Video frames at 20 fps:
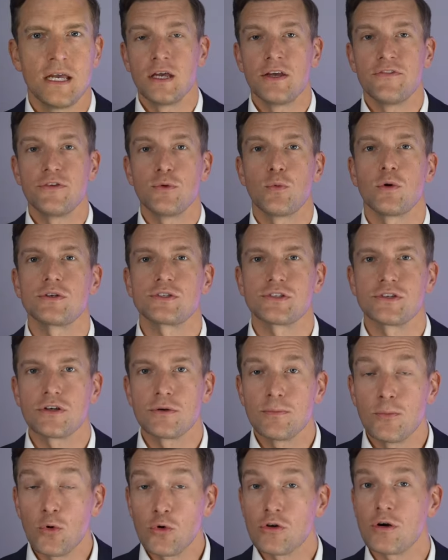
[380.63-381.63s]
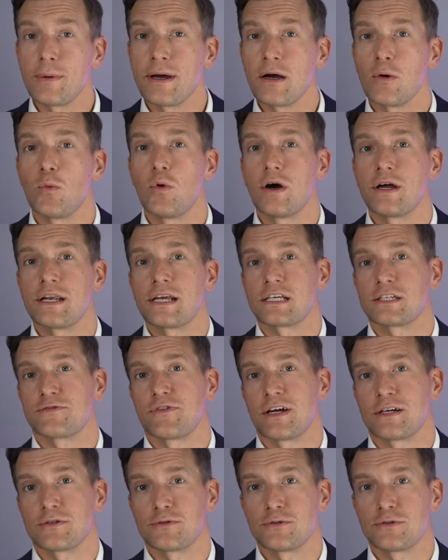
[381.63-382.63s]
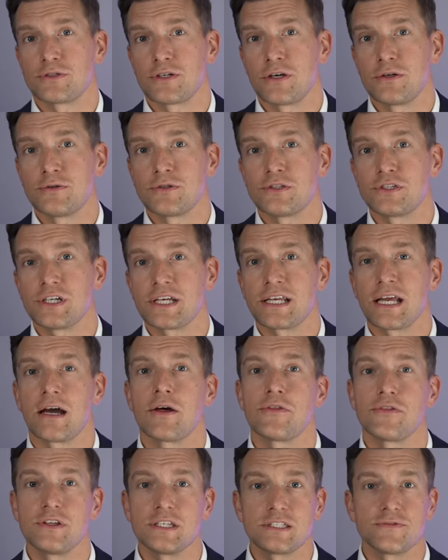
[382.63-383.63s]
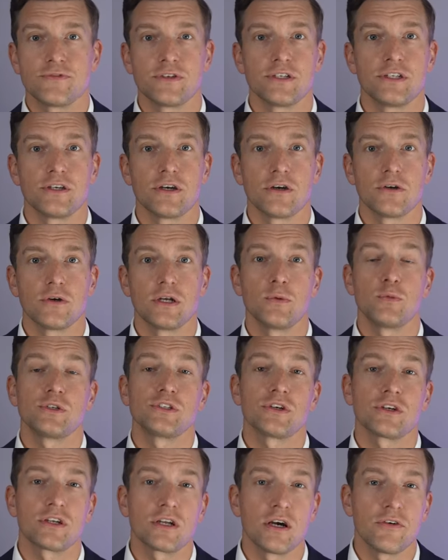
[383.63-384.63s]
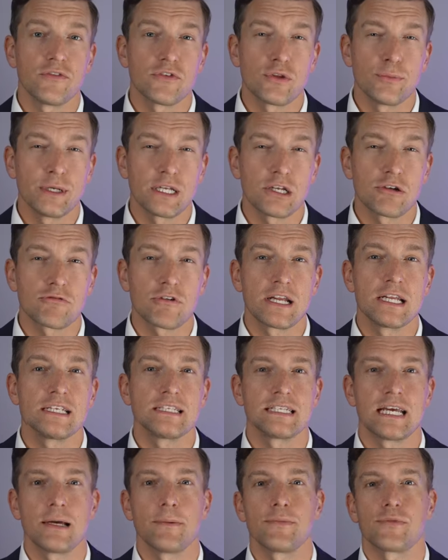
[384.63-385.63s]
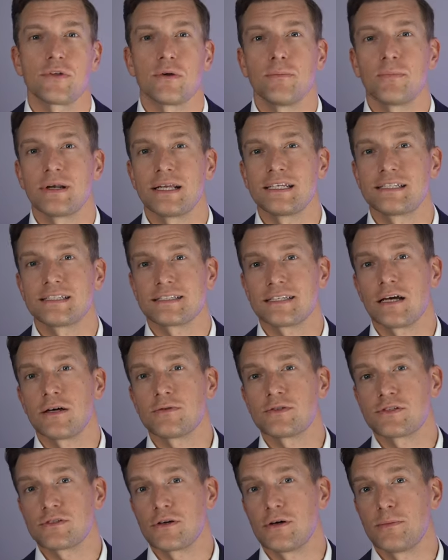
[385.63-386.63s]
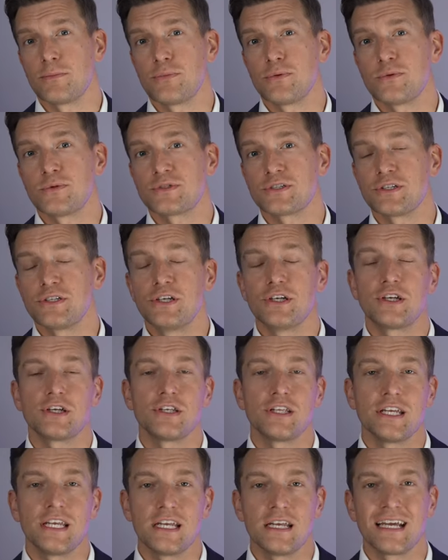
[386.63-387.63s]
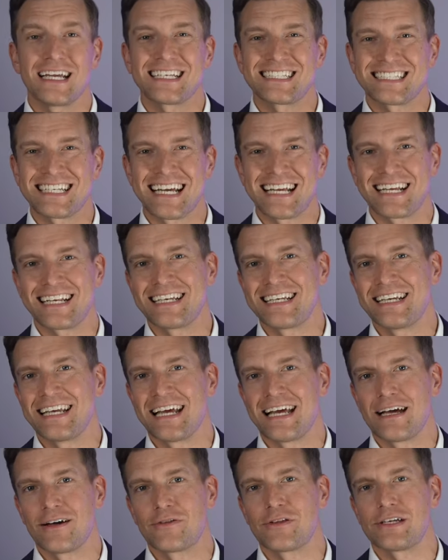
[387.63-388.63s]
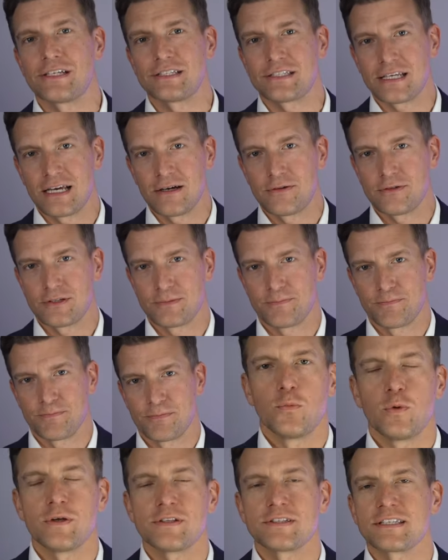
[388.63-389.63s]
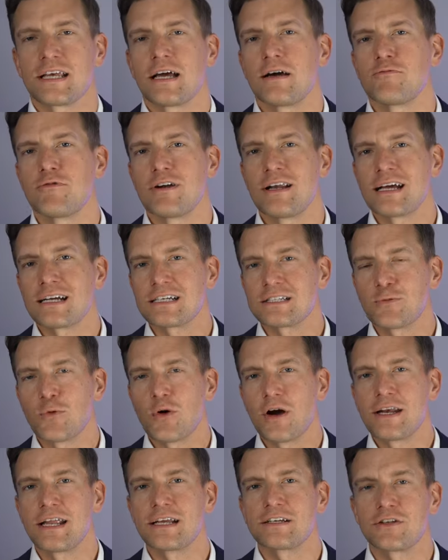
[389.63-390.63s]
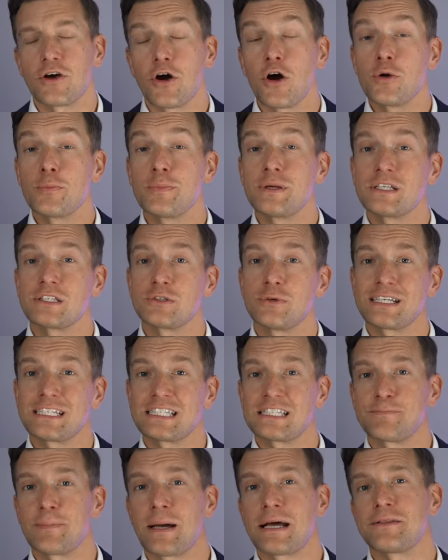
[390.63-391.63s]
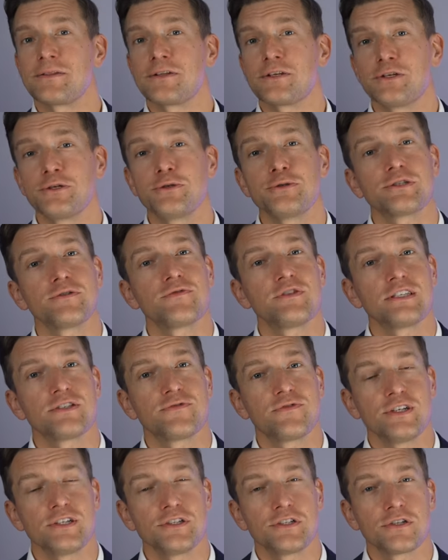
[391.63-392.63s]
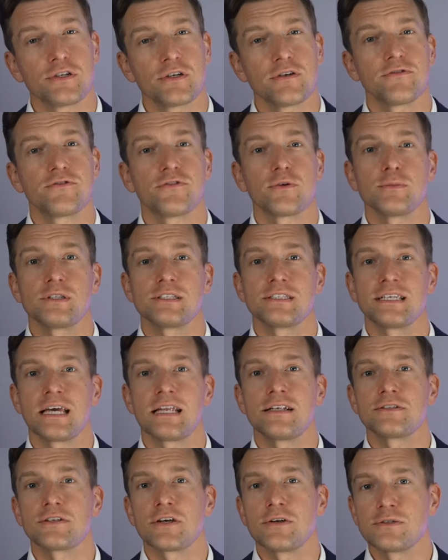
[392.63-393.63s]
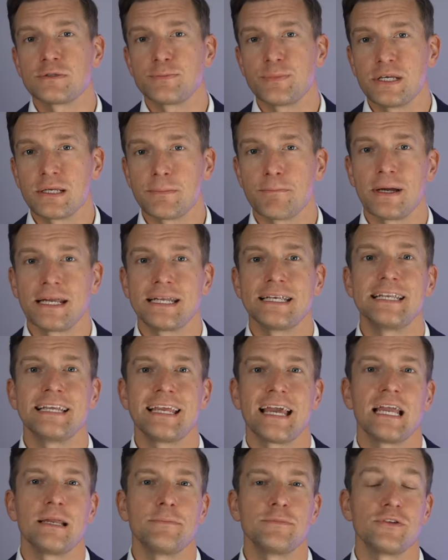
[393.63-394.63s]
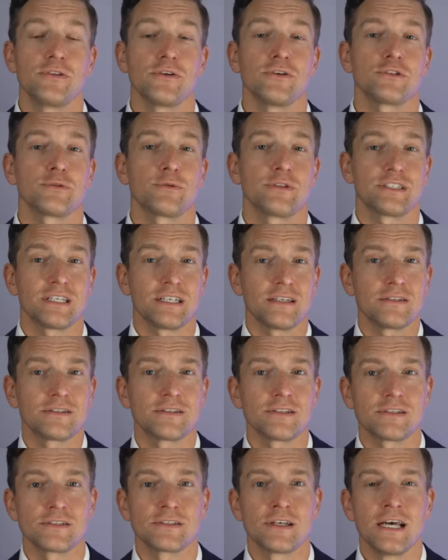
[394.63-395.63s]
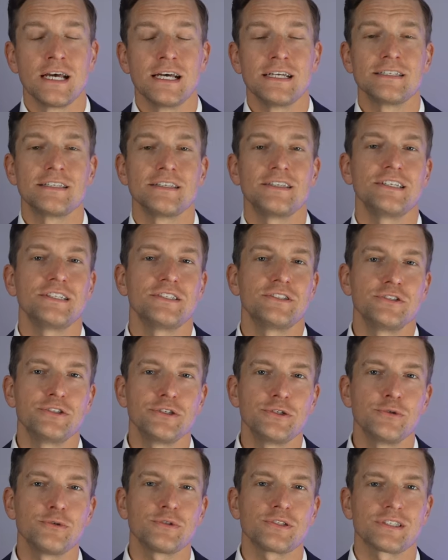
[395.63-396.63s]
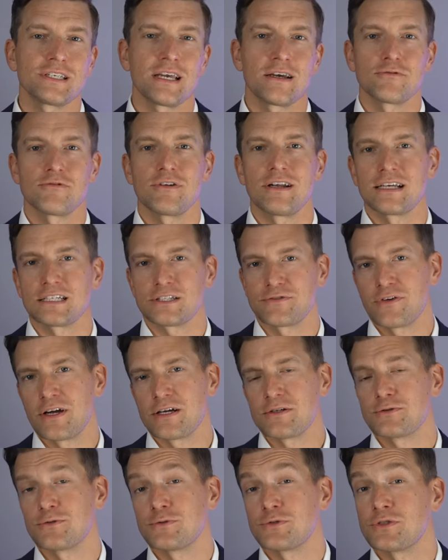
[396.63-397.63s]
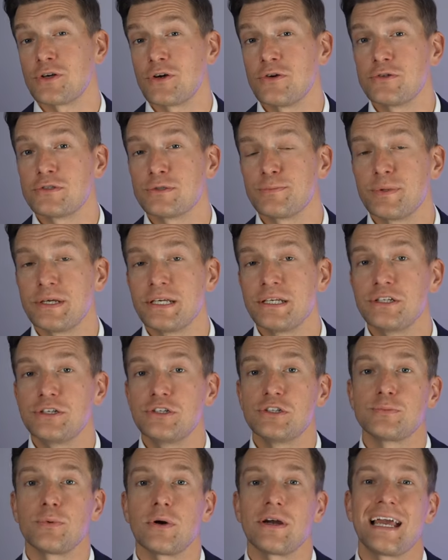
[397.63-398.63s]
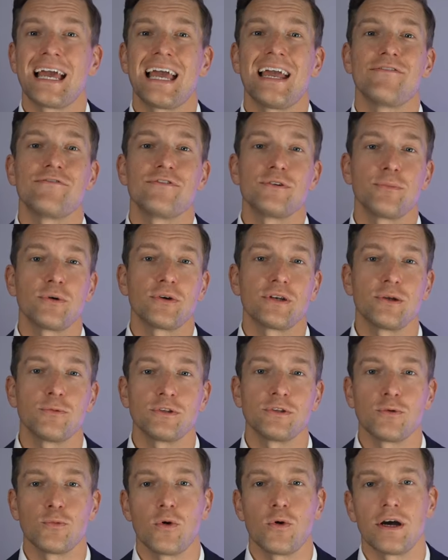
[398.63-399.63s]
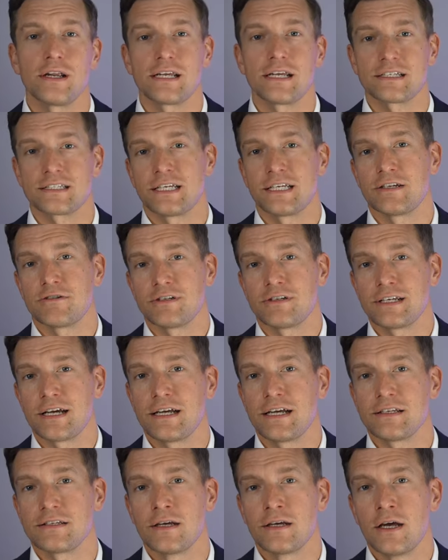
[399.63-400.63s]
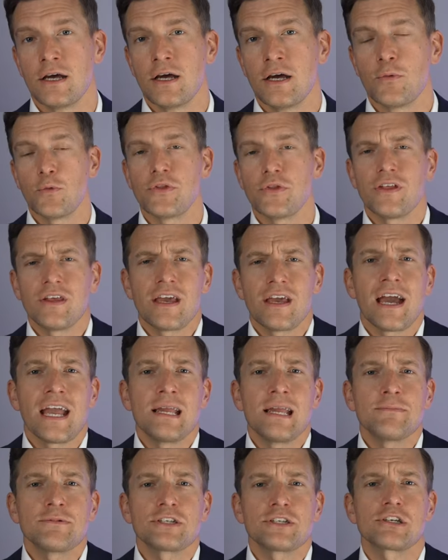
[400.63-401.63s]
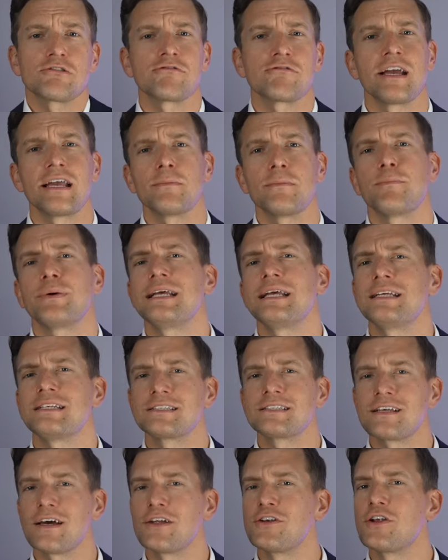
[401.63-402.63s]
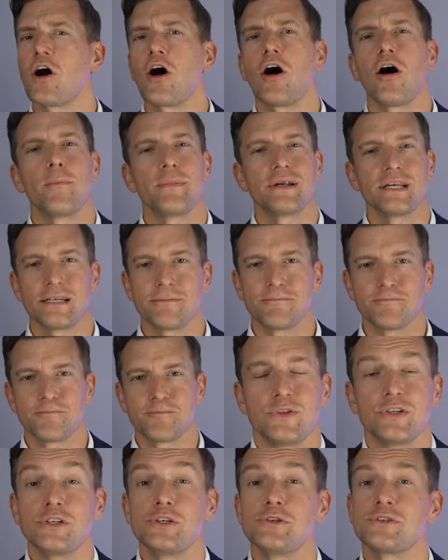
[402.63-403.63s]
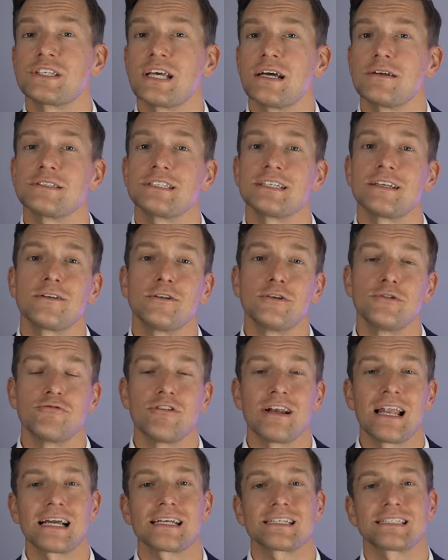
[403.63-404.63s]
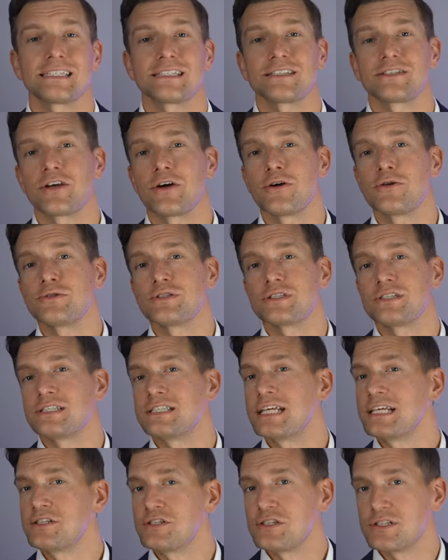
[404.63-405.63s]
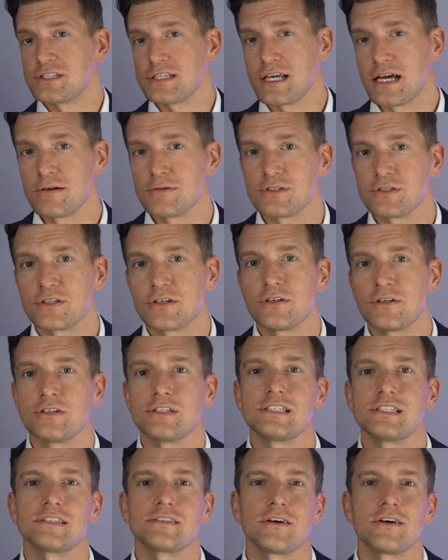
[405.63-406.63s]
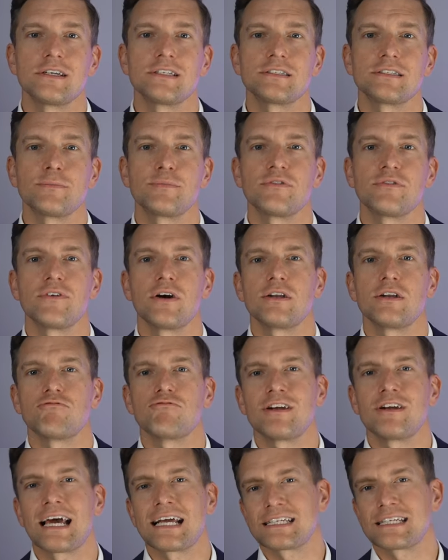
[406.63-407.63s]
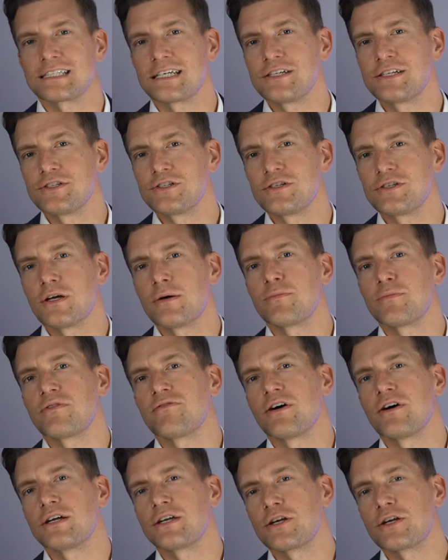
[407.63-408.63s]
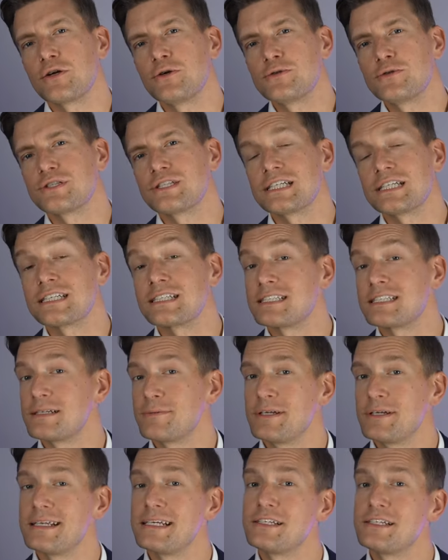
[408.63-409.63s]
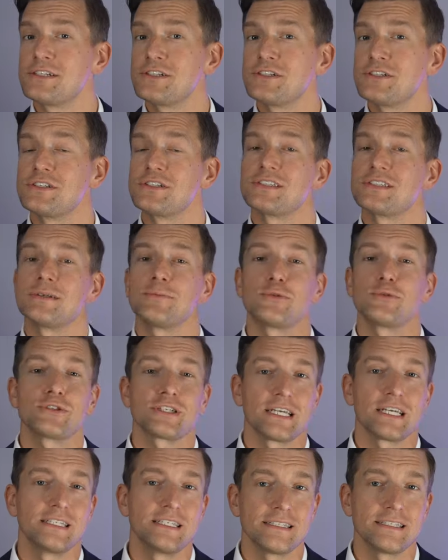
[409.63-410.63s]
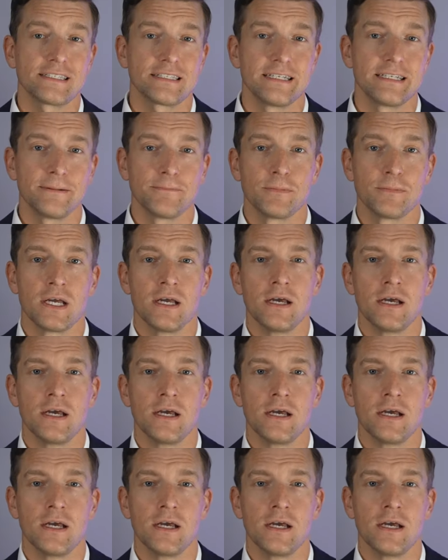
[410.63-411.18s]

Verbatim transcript: If you want to know more about Widex fractal tones, check out this video in which I cover them in great depth and play sound samples so you can hear exactly how they sound. With SoundRelax, Widex are hoping to expand the use of this feature from the Zen tones being mainly aimed at those with tinnitus to these new SoundRelax fractal tones being used by everybody with a Widex hearing aid, with the aim to create peace and harmony. The new sounds include relaxing tones and nature sounds and are designed to provide relaxation and provide acoustic stimulation simultaneously.